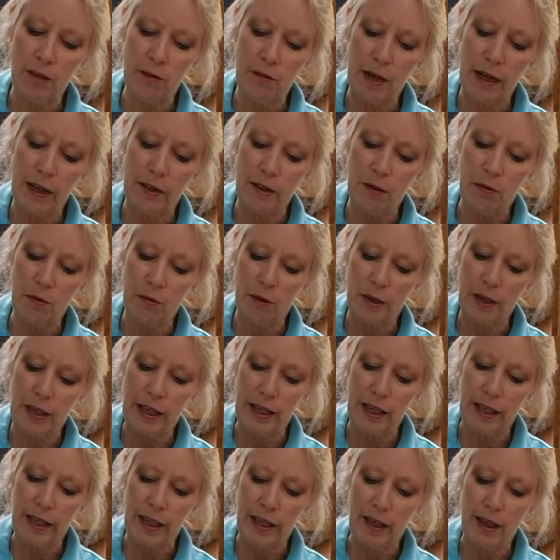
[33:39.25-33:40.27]
around the
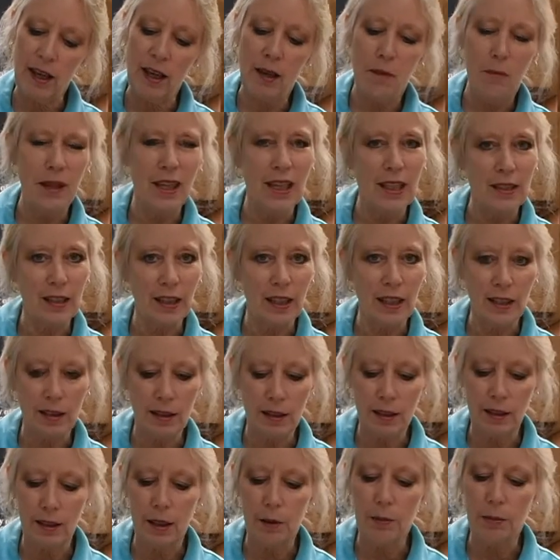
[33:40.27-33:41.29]
ring, because it gets
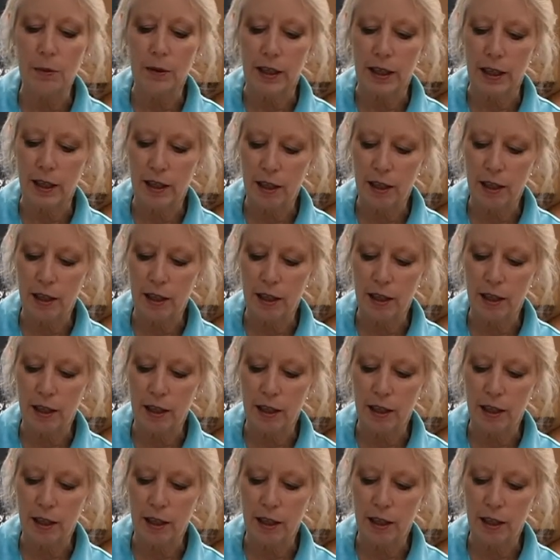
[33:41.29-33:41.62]
slippery.